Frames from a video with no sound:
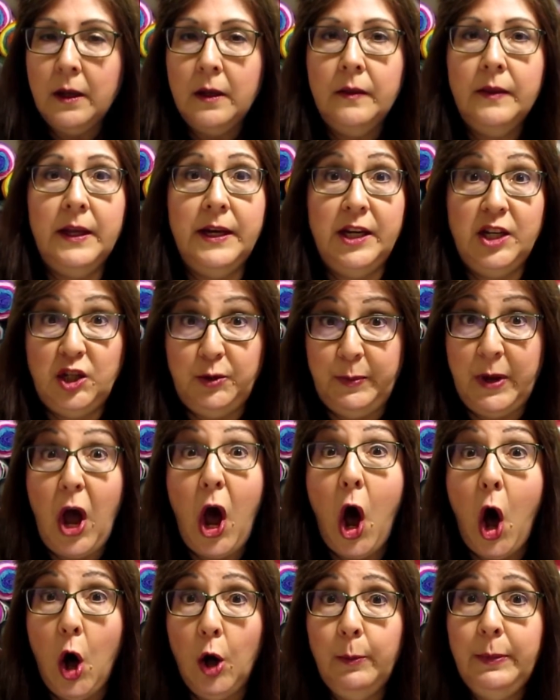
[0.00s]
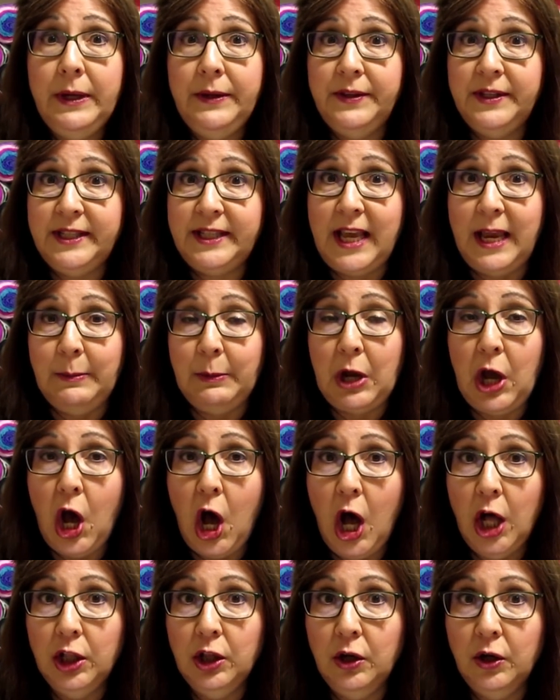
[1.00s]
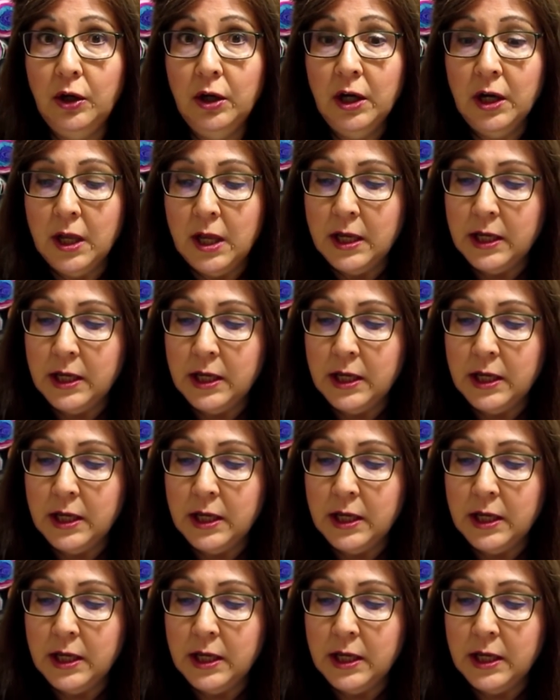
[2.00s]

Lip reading: They need to all be the same color.